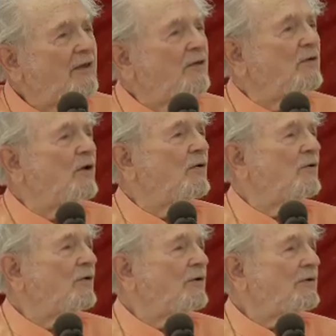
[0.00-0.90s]
You
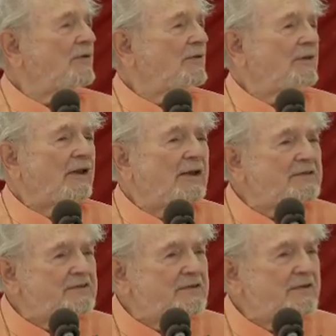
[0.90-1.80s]
know,
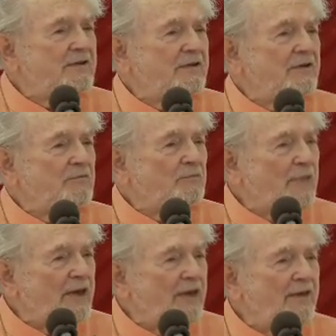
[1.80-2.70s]
last
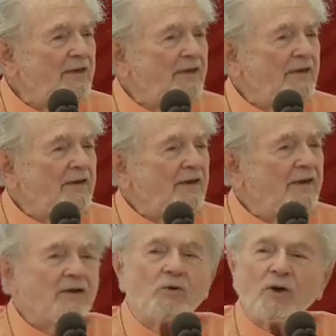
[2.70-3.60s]
May
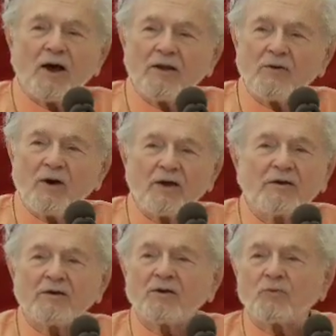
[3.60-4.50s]
in Lugano, I
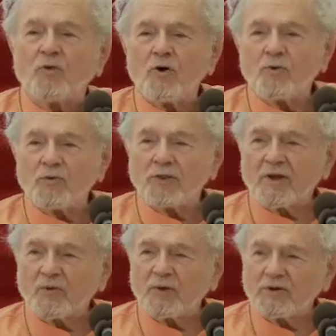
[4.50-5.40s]
couldn't walk
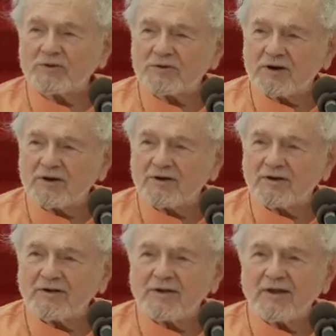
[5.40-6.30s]
without a wheelchair.
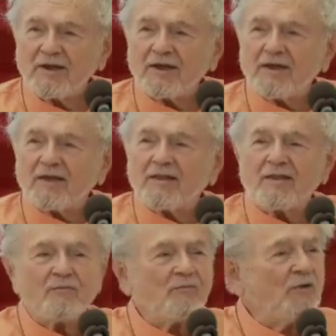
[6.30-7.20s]

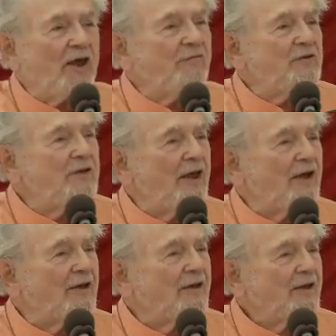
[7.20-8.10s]
David
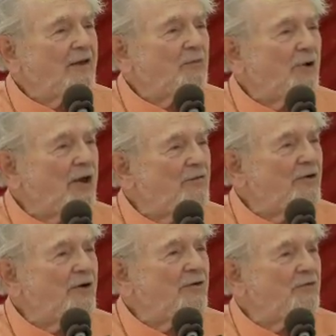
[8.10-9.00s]

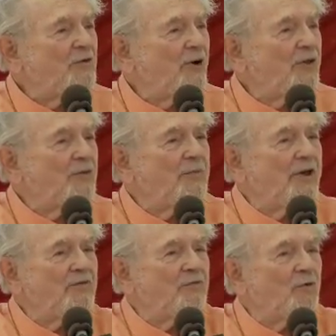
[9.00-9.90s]
Praver and a few other
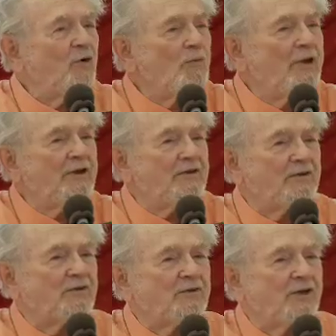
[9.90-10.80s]
men, four men it
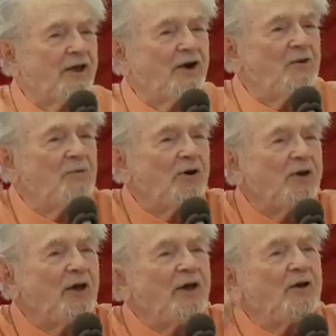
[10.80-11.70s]
took to carry my
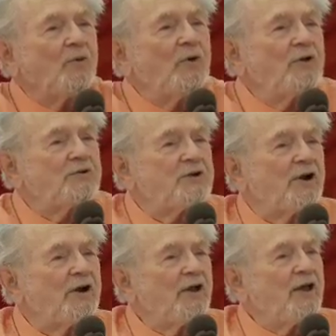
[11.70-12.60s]

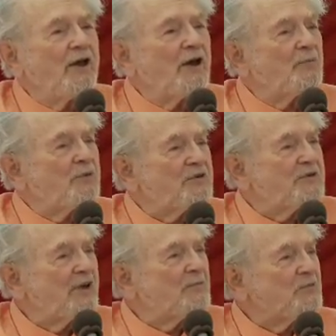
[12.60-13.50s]
wheelchair up the
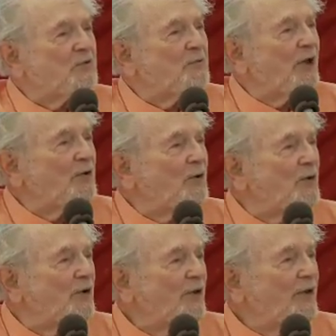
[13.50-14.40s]
steps to
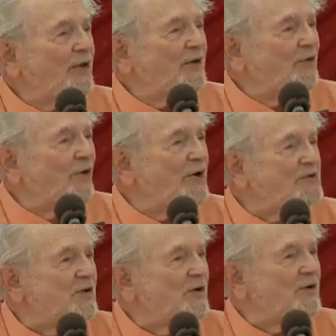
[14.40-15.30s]
Manor
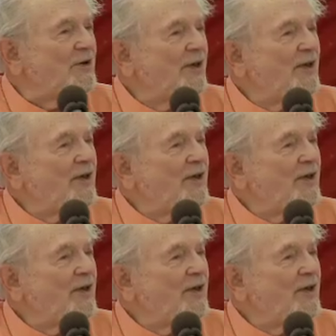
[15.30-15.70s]
restaurant,